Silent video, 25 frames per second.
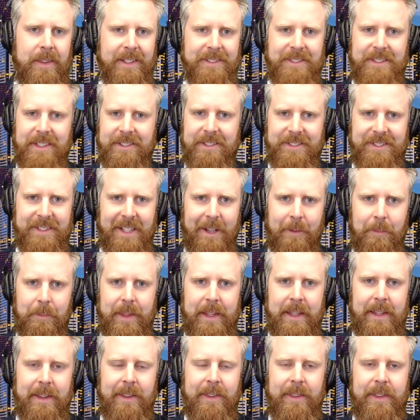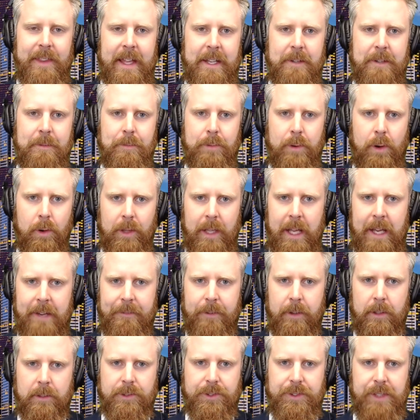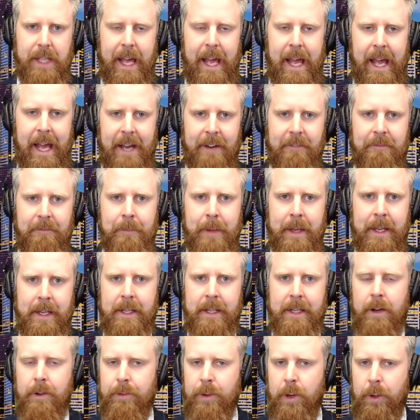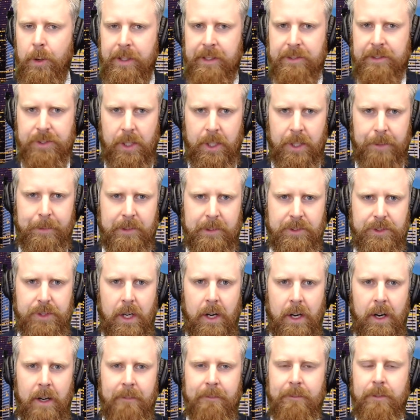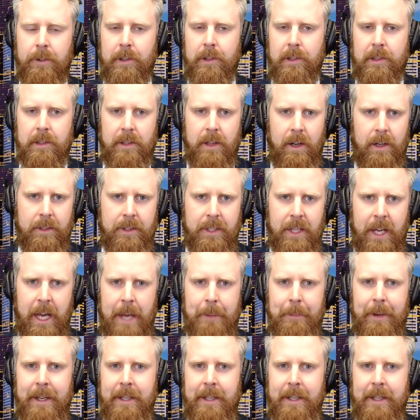This is something that pro-lifers have made erroneous arguments on for a long time.